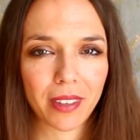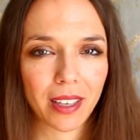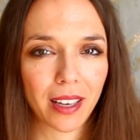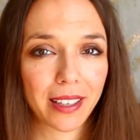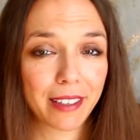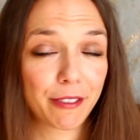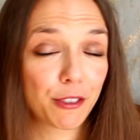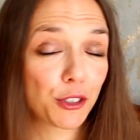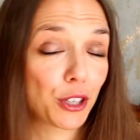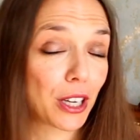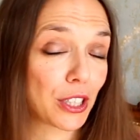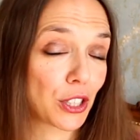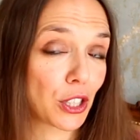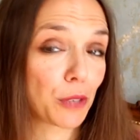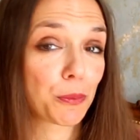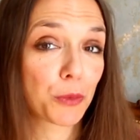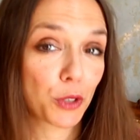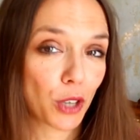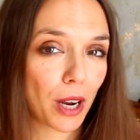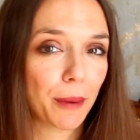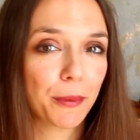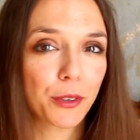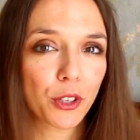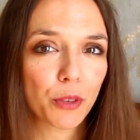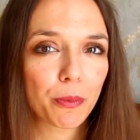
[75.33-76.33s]
if you are
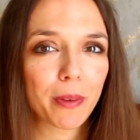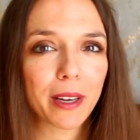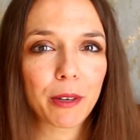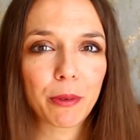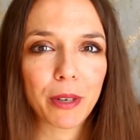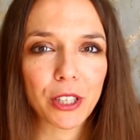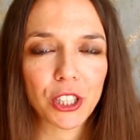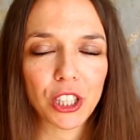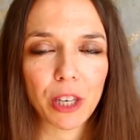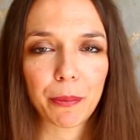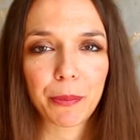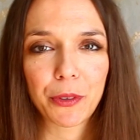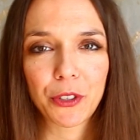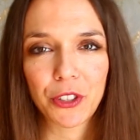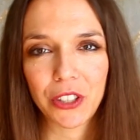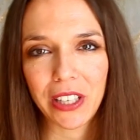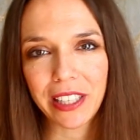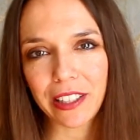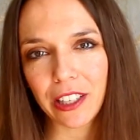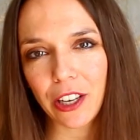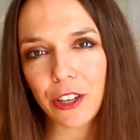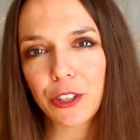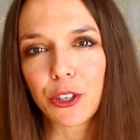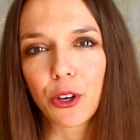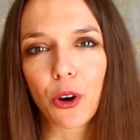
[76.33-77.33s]
subscribed to my workshop
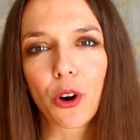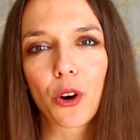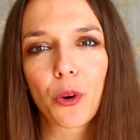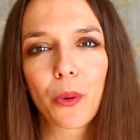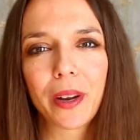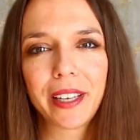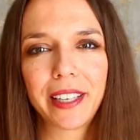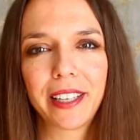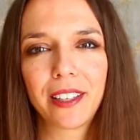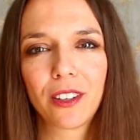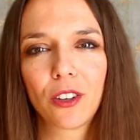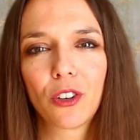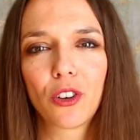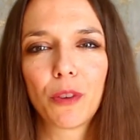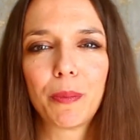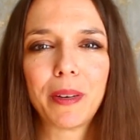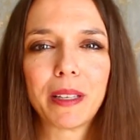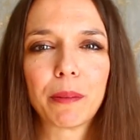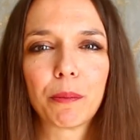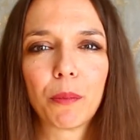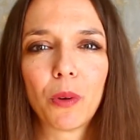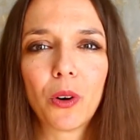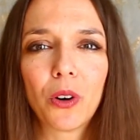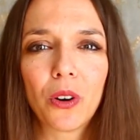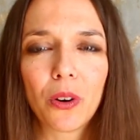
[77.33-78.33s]
newsletter, you already know a
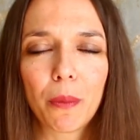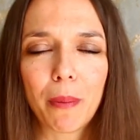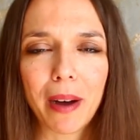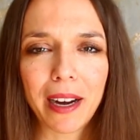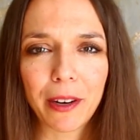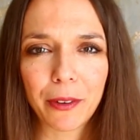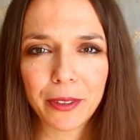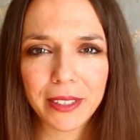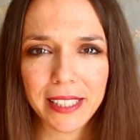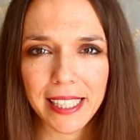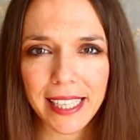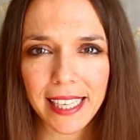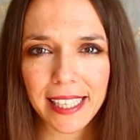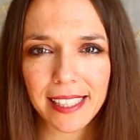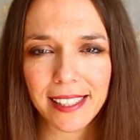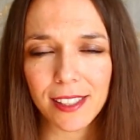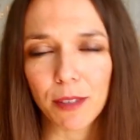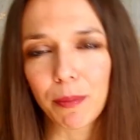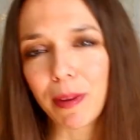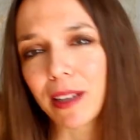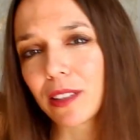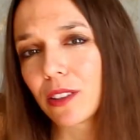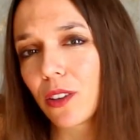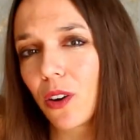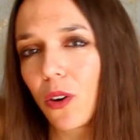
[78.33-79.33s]
bit more about it,
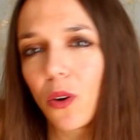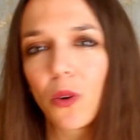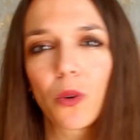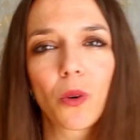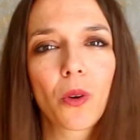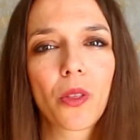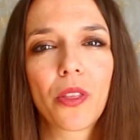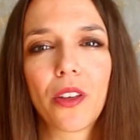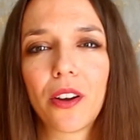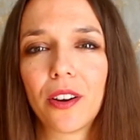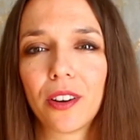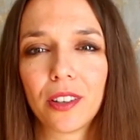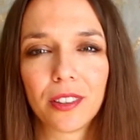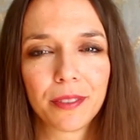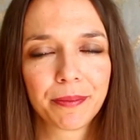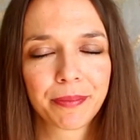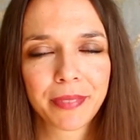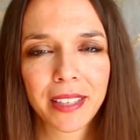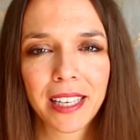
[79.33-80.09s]
about all the